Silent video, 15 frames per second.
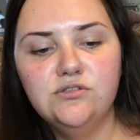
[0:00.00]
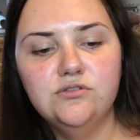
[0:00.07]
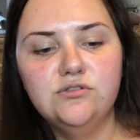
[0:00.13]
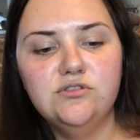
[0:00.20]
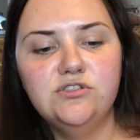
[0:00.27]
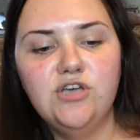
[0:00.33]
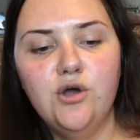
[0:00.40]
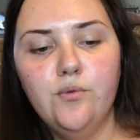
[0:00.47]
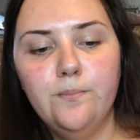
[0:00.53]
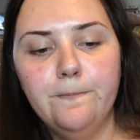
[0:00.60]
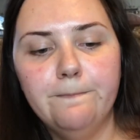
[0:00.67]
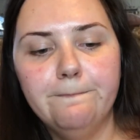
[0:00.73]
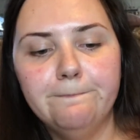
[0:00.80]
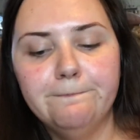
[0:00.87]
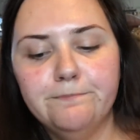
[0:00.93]
So
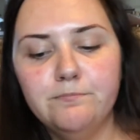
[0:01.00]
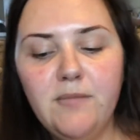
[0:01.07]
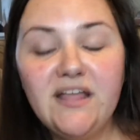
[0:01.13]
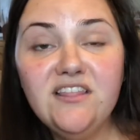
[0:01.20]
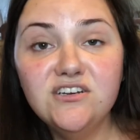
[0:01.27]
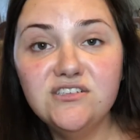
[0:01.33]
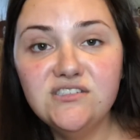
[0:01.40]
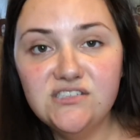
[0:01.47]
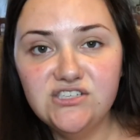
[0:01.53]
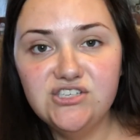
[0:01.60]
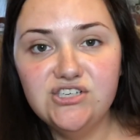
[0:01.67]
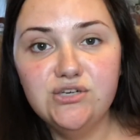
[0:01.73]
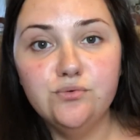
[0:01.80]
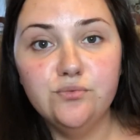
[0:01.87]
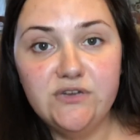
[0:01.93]
my little
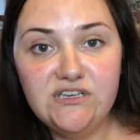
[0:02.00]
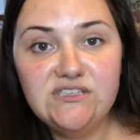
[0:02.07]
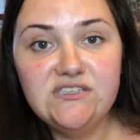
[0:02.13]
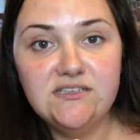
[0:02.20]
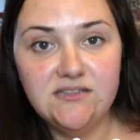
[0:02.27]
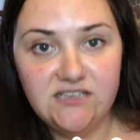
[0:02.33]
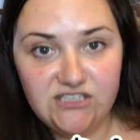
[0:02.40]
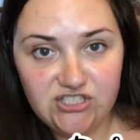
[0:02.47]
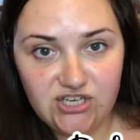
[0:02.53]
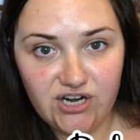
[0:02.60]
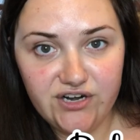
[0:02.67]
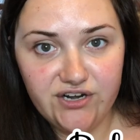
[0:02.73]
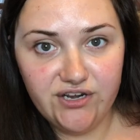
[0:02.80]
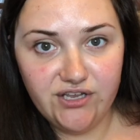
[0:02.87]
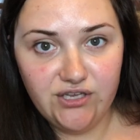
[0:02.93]
sister recently
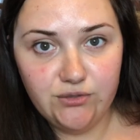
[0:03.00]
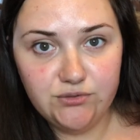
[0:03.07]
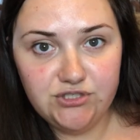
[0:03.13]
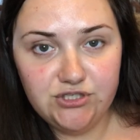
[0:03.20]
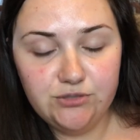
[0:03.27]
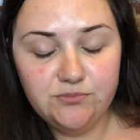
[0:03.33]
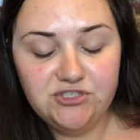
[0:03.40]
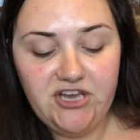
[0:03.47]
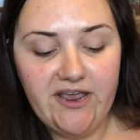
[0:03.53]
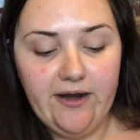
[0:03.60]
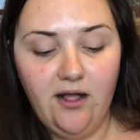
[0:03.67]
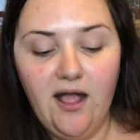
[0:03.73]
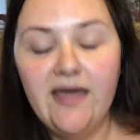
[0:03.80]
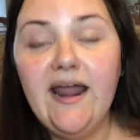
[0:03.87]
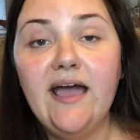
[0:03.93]
started a YouTube
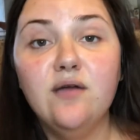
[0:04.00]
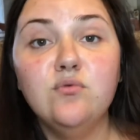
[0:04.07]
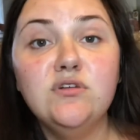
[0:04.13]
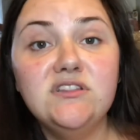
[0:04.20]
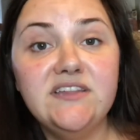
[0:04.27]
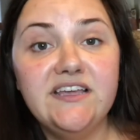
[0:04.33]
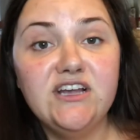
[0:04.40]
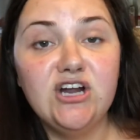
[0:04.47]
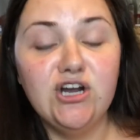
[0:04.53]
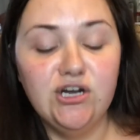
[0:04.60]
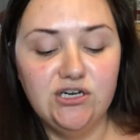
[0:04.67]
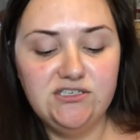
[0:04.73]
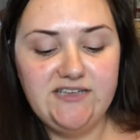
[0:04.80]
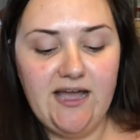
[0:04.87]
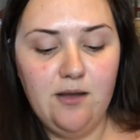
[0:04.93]
channel and I will link
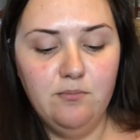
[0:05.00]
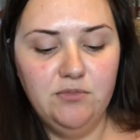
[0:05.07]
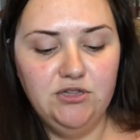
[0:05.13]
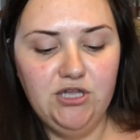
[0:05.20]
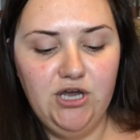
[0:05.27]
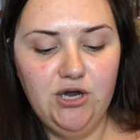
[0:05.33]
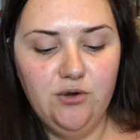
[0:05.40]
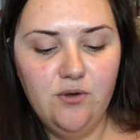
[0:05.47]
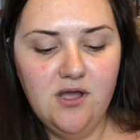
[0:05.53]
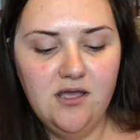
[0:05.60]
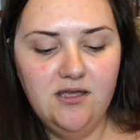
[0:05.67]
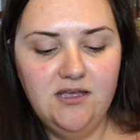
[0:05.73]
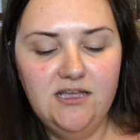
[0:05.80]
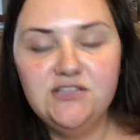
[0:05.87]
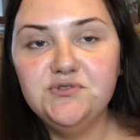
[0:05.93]
her down below.
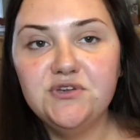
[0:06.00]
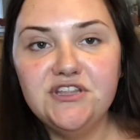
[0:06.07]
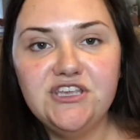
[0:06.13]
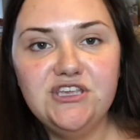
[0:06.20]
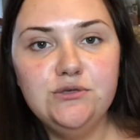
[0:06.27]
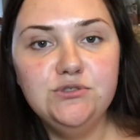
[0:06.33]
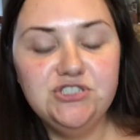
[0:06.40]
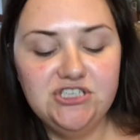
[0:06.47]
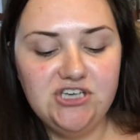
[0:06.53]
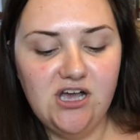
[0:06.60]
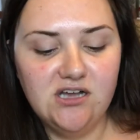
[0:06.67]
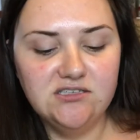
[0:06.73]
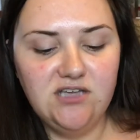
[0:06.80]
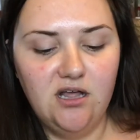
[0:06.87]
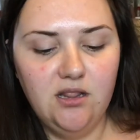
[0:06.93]
It's really cute. She
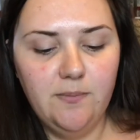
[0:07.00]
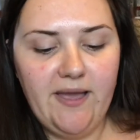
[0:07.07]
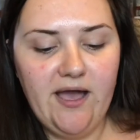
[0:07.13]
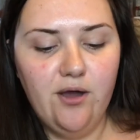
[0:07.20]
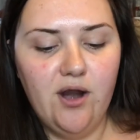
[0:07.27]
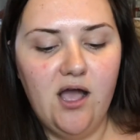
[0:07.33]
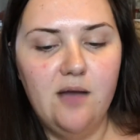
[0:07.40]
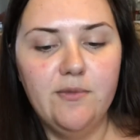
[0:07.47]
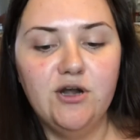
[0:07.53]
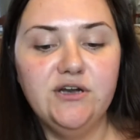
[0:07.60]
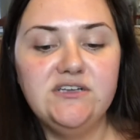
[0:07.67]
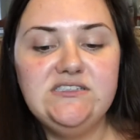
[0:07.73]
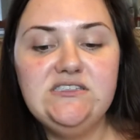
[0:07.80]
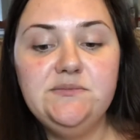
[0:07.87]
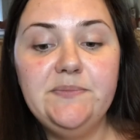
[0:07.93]
talks all about her
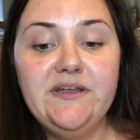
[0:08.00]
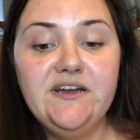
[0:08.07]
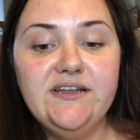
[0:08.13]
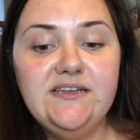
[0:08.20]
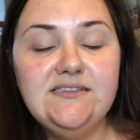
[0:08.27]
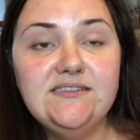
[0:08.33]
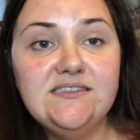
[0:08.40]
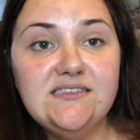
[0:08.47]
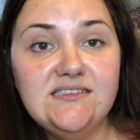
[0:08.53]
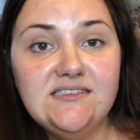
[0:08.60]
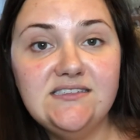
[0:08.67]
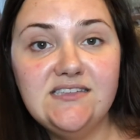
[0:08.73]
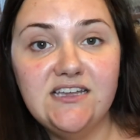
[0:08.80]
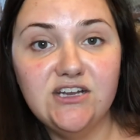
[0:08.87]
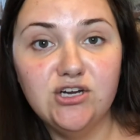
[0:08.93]

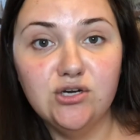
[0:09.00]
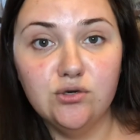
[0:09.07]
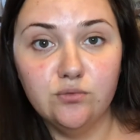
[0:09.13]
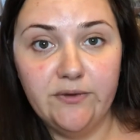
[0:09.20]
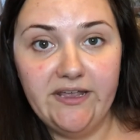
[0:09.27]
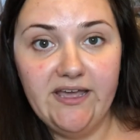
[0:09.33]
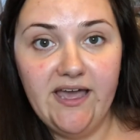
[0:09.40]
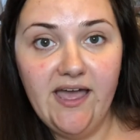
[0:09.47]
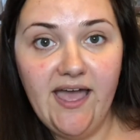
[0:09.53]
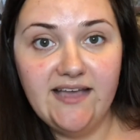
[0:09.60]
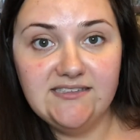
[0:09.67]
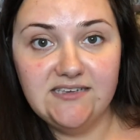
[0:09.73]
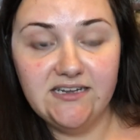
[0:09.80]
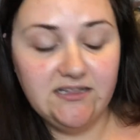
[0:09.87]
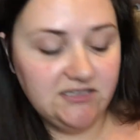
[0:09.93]
experiences in Korea
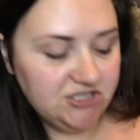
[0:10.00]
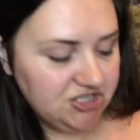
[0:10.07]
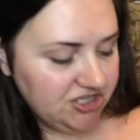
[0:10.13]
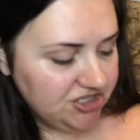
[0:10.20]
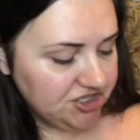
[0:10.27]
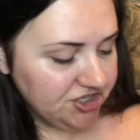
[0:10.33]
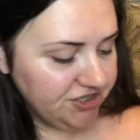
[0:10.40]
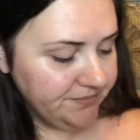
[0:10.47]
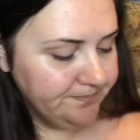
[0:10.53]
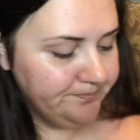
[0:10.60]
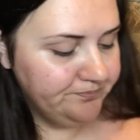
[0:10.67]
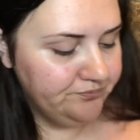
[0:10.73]
as an English teacher.